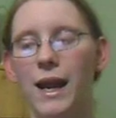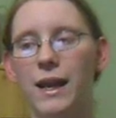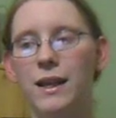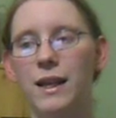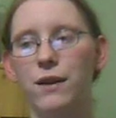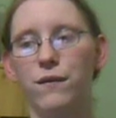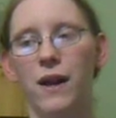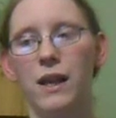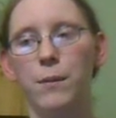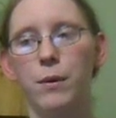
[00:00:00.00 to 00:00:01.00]
And they
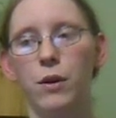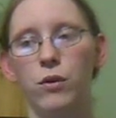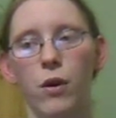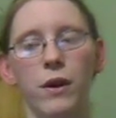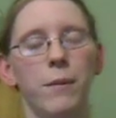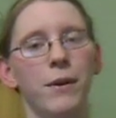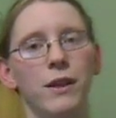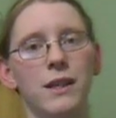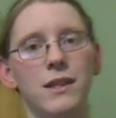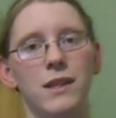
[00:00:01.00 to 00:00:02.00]
develop growing
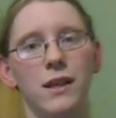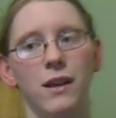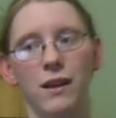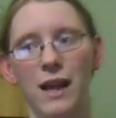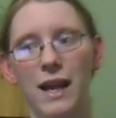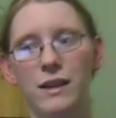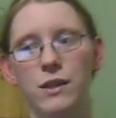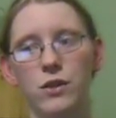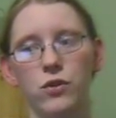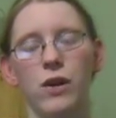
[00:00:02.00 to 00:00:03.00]
abilities to
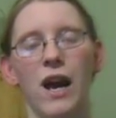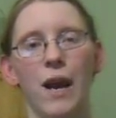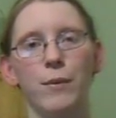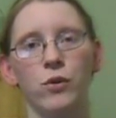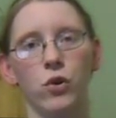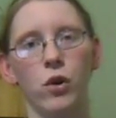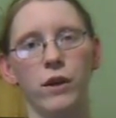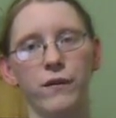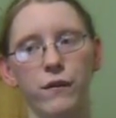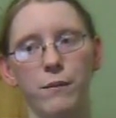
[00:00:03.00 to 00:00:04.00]
collect, describe, and
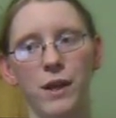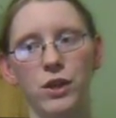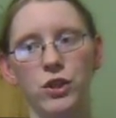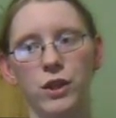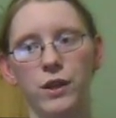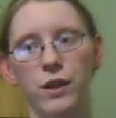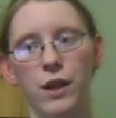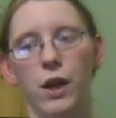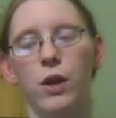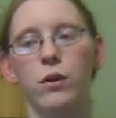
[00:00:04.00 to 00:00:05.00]
record information
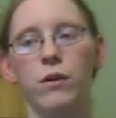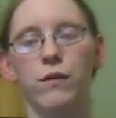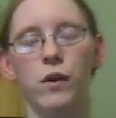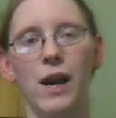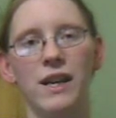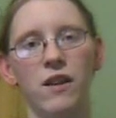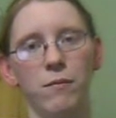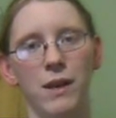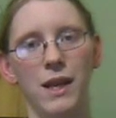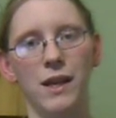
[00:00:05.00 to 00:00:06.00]
through a variety
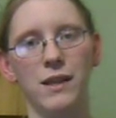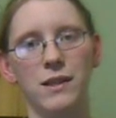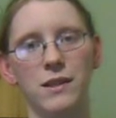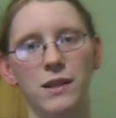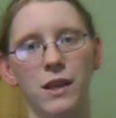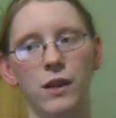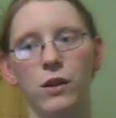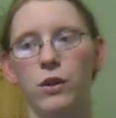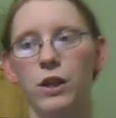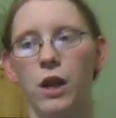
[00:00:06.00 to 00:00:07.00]
of means,
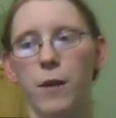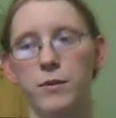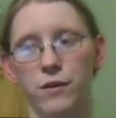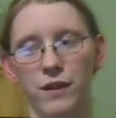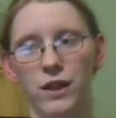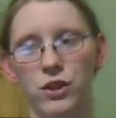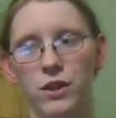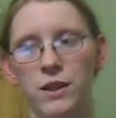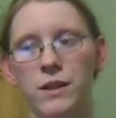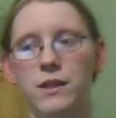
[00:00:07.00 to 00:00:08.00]
including
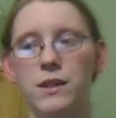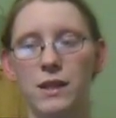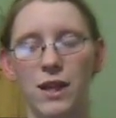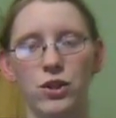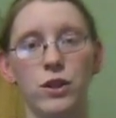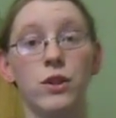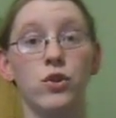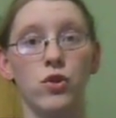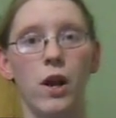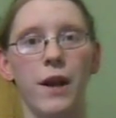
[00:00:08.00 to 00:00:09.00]
observations,
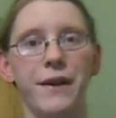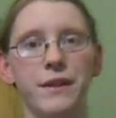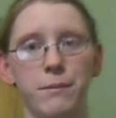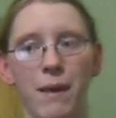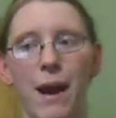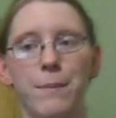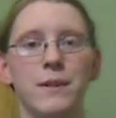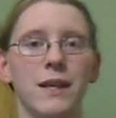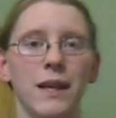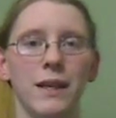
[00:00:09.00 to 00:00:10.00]
discussions, drawings,
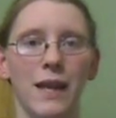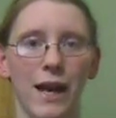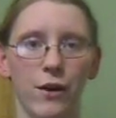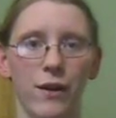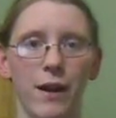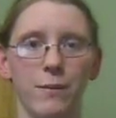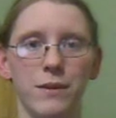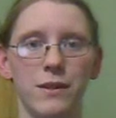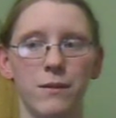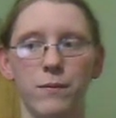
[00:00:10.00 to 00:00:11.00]
maps, and
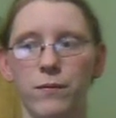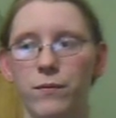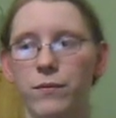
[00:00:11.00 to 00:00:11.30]
diagrams.